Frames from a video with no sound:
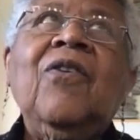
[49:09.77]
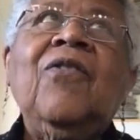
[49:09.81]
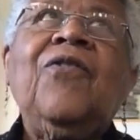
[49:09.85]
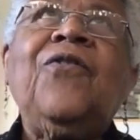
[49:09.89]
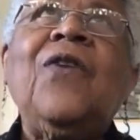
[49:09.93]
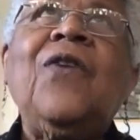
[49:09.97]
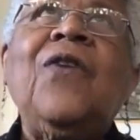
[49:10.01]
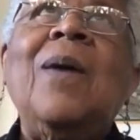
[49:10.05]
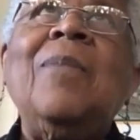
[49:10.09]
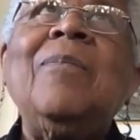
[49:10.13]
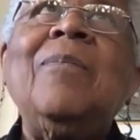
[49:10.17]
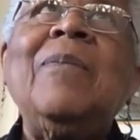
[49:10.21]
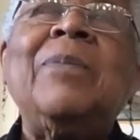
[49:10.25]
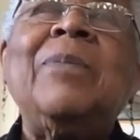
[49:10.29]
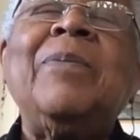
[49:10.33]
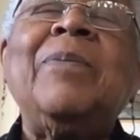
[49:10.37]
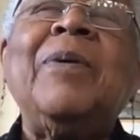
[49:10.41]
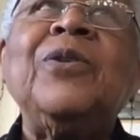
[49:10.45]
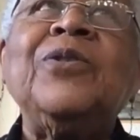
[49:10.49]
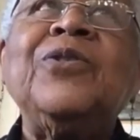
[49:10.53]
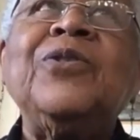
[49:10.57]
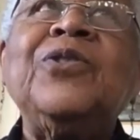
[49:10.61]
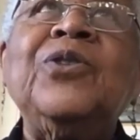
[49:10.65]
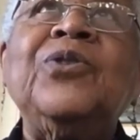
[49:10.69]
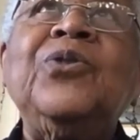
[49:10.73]
from a
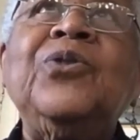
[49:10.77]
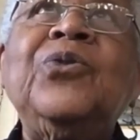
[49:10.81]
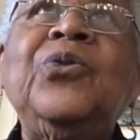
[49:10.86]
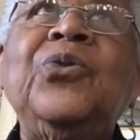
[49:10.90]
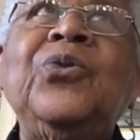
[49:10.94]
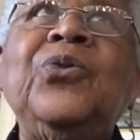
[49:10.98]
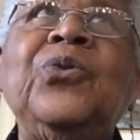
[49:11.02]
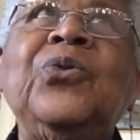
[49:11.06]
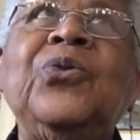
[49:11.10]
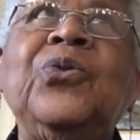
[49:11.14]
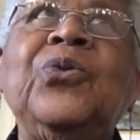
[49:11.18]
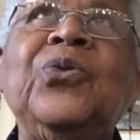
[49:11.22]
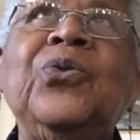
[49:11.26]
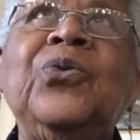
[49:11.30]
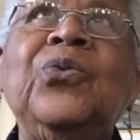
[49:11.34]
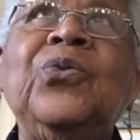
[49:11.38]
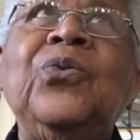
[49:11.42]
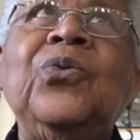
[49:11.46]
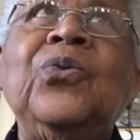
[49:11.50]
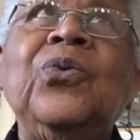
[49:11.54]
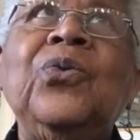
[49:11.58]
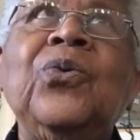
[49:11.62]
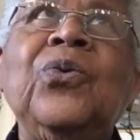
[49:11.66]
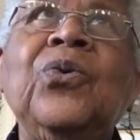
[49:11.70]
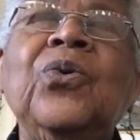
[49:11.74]
person who
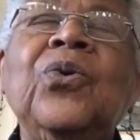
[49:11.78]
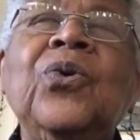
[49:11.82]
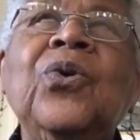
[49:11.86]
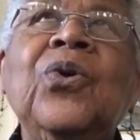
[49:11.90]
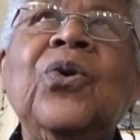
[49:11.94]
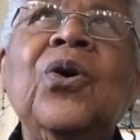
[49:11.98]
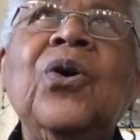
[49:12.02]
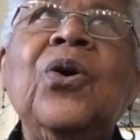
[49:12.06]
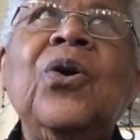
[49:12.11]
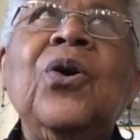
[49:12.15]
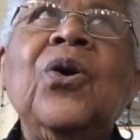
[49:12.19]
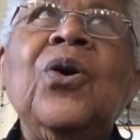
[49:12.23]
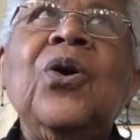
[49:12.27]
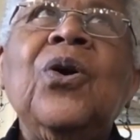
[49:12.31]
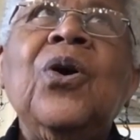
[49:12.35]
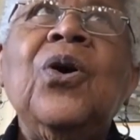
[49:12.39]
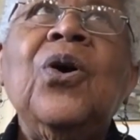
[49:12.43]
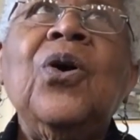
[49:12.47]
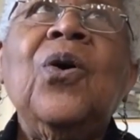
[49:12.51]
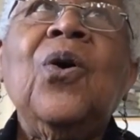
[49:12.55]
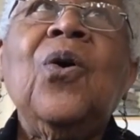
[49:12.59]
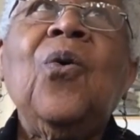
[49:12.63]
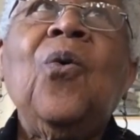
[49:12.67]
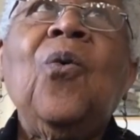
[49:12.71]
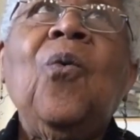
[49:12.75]

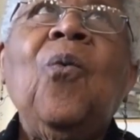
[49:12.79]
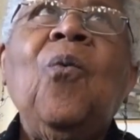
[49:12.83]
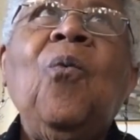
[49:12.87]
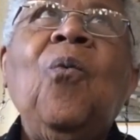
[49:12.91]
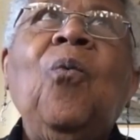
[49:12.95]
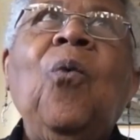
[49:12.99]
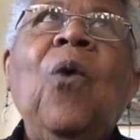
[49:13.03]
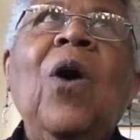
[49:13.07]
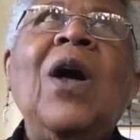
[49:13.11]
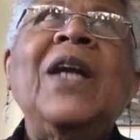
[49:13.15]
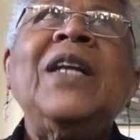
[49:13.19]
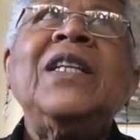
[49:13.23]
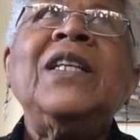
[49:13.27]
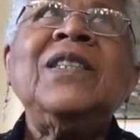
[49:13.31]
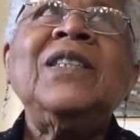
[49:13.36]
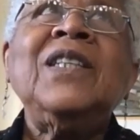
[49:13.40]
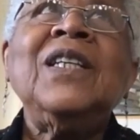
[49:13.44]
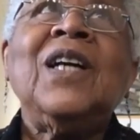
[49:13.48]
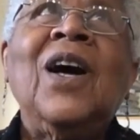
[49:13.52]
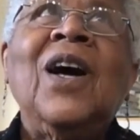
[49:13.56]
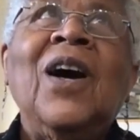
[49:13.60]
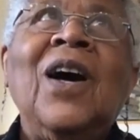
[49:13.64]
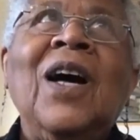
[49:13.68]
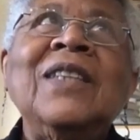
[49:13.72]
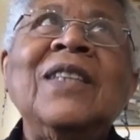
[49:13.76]
wanted to
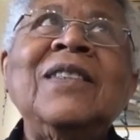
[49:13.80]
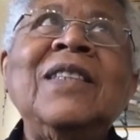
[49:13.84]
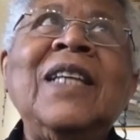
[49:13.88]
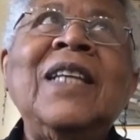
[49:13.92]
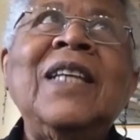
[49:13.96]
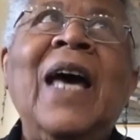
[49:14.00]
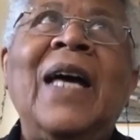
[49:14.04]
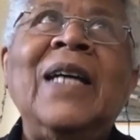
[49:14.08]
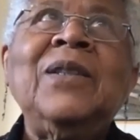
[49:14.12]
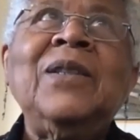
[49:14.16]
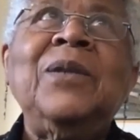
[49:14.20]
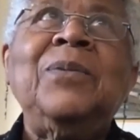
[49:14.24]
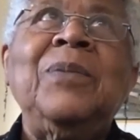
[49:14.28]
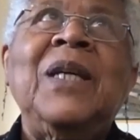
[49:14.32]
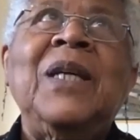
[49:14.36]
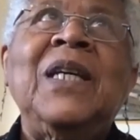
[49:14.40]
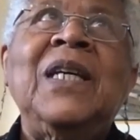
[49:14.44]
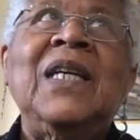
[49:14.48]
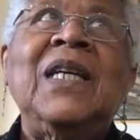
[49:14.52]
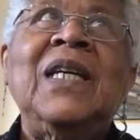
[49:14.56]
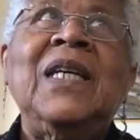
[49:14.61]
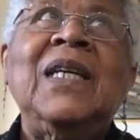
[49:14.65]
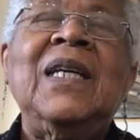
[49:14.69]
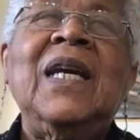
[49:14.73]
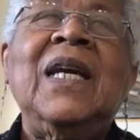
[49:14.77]
contact
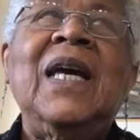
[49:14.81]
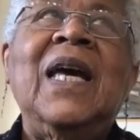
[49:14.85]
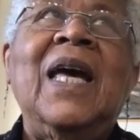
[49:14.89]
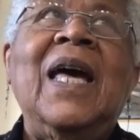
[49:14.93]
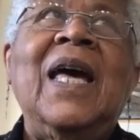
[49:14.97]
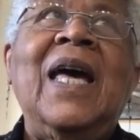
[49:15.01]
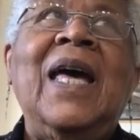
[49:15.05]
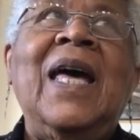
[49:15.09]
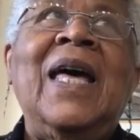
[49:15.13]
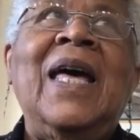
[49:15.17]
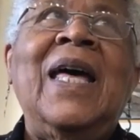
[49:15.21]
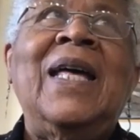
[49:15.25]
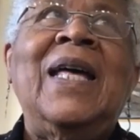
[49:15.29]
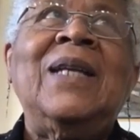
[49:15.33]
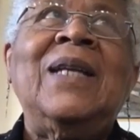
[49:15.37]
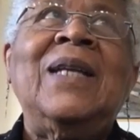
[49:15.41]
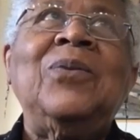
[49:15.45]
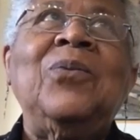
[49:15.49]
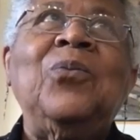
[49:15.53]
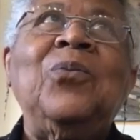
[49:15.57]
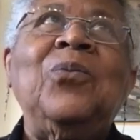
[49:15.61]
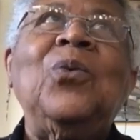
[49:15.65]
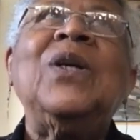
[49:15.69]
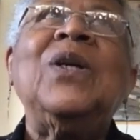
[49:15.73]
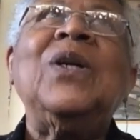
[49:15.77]
me and
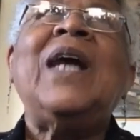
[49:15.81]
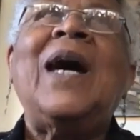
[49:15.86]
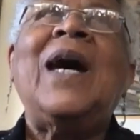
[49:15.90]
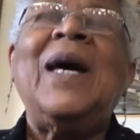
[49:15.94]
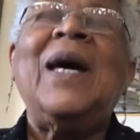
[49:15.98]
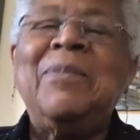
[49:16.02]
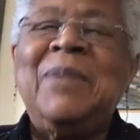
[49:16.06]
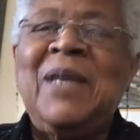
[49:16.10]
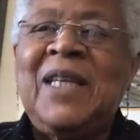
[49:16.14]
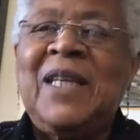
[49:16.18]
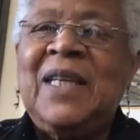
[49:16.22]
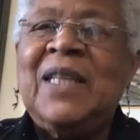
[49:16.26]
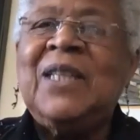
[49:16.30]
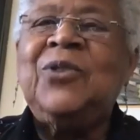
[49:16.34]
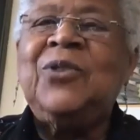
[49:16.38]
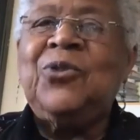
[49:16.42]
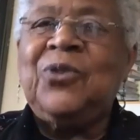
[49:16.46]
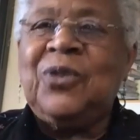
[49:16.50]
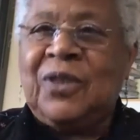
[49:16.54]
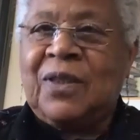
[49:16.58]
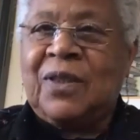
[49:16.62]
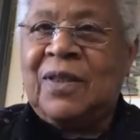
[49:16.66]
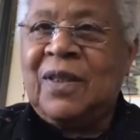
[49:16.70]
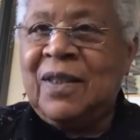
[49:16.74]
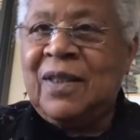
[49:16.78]
would I be
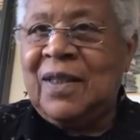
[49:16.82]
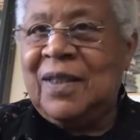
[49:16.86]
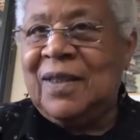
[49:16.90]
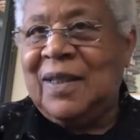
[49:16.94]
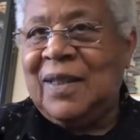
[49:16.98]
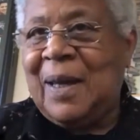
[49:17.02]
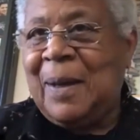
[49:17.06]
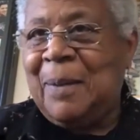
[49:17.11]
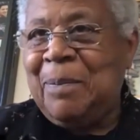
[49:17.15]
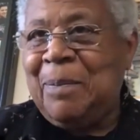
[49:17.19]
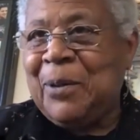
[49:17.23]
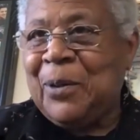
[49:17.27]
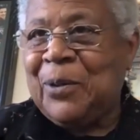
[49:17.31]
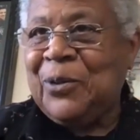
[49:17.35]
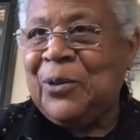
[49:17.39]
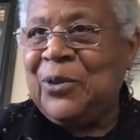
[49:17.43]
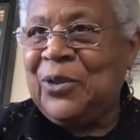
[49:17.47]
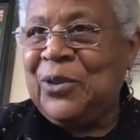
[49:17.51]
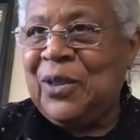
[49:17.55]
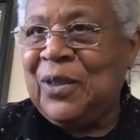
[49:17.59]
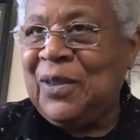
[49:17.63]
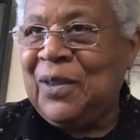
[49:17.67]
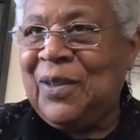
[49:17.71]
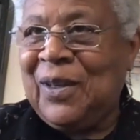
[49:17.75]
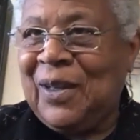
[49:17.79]
interested in that
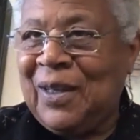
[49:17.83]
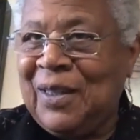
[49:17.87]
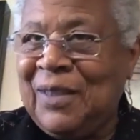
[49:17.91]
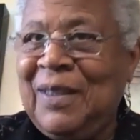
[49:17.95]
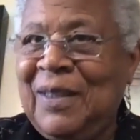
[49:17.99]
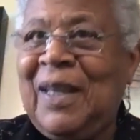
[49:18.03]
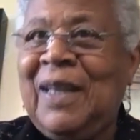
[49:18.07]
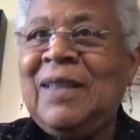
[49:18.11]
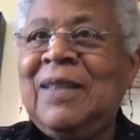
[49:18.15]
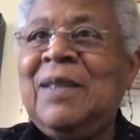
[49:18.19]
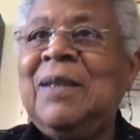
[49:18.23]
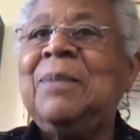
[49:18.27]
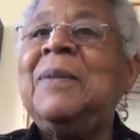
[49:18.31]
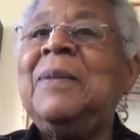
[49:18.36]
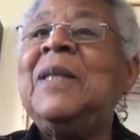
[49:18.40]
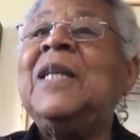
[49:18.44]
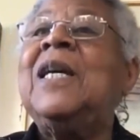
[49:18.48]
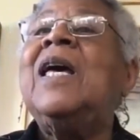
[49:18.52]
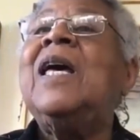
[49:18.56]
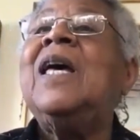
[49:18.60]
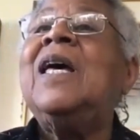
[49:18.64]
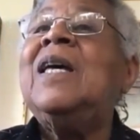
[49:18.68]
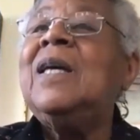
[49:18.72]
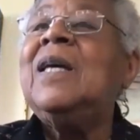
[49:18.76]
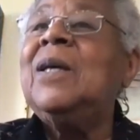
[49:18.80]
person contacted me.
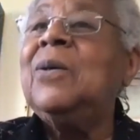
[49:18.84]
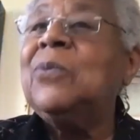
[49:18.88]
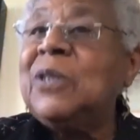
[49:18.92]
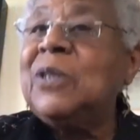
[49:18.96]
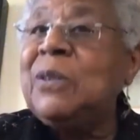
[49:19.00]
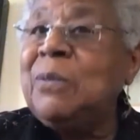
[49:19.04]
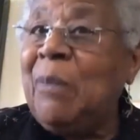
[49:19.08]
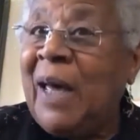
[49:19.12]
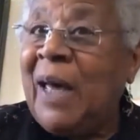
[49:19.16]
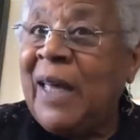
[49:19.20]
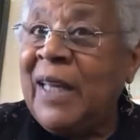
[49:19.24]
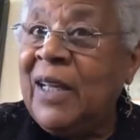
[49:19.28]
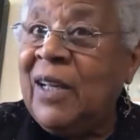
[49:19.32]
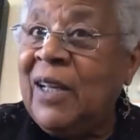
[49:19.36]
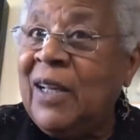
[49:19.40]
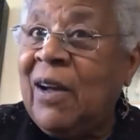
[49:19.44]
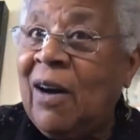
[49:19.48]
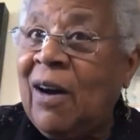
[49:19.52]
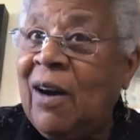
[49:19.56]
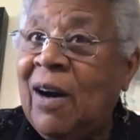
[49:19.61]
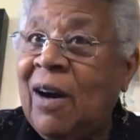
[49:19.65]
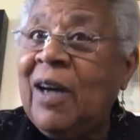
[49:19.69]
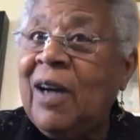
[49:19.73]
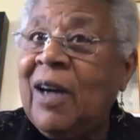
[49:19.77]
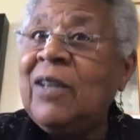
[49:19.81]
It was my
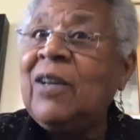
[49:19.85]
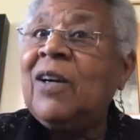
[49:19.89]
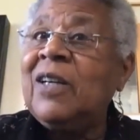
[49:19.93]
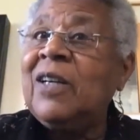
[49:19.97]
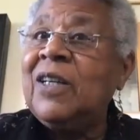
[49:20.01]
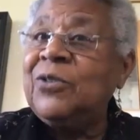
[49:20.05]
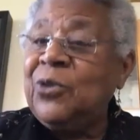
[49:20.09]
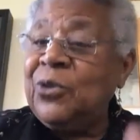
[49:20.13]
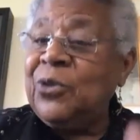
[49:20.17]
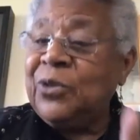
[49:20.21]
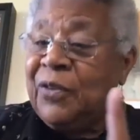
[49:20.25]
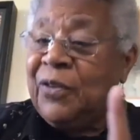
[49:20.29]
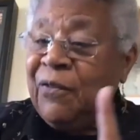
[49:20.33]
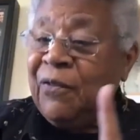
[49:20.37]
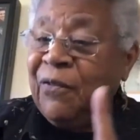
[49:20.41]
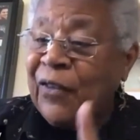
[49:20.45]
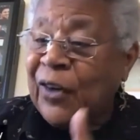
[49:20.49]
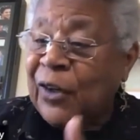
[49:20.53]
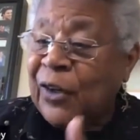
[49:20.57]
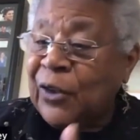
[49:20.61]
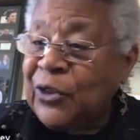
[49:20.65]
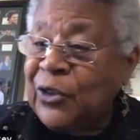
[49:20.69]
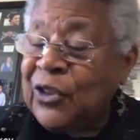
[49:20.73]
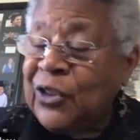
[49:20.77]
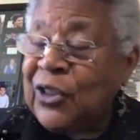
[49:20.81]
guard,
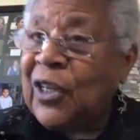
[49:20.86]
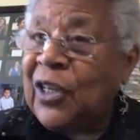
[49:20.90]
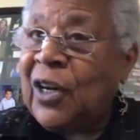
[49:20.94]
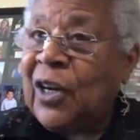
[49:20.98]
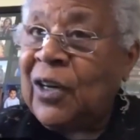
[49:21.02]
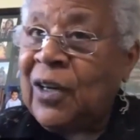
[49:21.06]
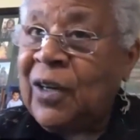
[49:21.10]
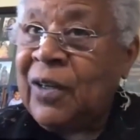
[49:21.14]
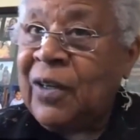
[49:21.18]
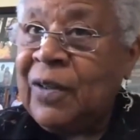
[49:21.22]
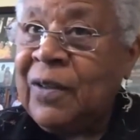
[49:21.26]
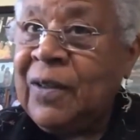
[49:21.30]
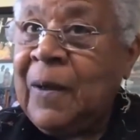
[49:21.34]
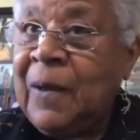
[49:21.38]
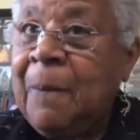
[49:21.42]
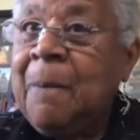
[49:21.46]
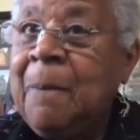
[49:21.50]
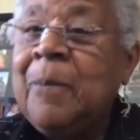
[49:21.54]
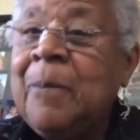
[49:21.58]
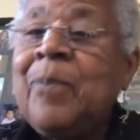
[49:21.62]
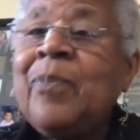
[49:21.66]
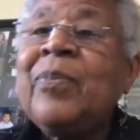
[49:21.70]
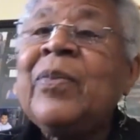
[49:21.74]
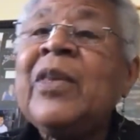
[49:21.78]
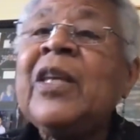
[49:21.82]
101st guard
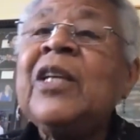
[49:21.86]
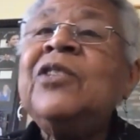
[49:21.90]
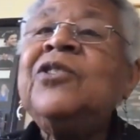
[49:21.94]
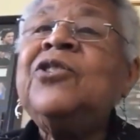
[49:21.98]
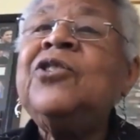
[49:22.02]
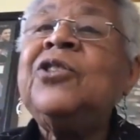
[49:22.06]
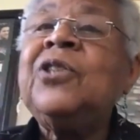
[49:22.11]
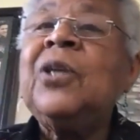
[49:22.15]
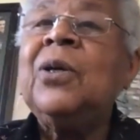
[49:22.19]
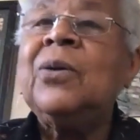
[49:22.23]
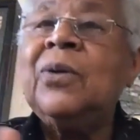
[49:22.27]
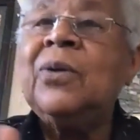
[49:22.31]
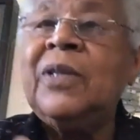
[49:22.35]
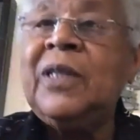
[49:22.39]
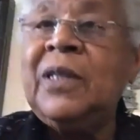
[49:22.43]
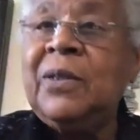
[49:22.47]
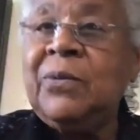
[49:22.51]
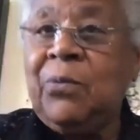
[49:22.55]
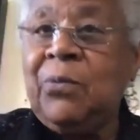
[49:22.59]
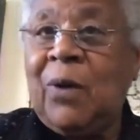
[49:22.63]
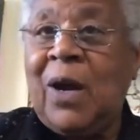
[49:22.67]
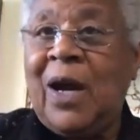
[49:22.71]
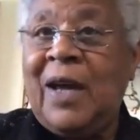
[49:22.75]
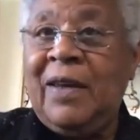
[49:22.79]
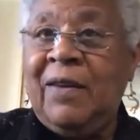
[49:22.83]
Jody
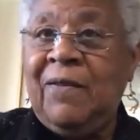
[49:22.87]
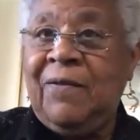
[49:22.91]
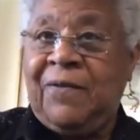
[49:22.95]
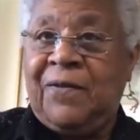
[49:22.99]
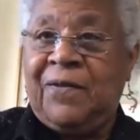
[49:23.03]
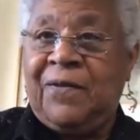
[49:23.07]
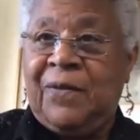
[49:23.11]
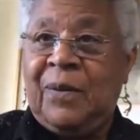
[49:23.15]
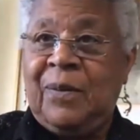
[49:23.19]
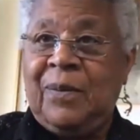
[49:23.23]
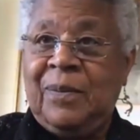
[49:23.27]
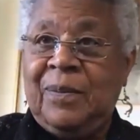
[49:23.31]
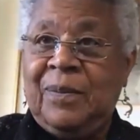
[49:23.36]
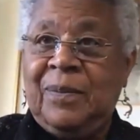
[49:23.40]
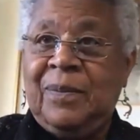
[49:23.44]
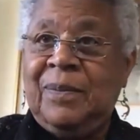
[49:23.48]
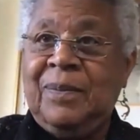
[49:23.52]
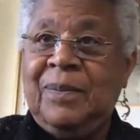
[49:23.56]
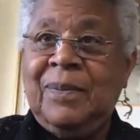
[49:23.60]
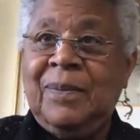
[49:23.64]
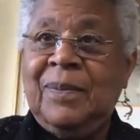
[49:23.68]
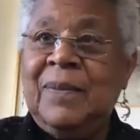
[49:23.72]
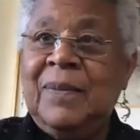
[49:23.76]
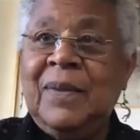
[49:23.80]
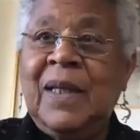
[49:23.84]
Rife.
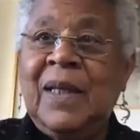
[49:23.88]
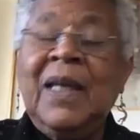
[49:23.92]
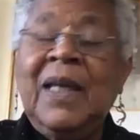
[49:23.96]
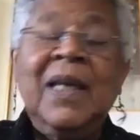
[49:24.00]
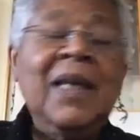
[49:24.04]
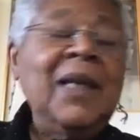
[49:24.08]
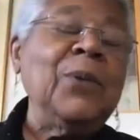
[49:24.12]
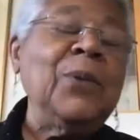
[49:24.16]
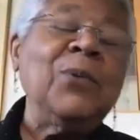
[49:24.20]
Wow. He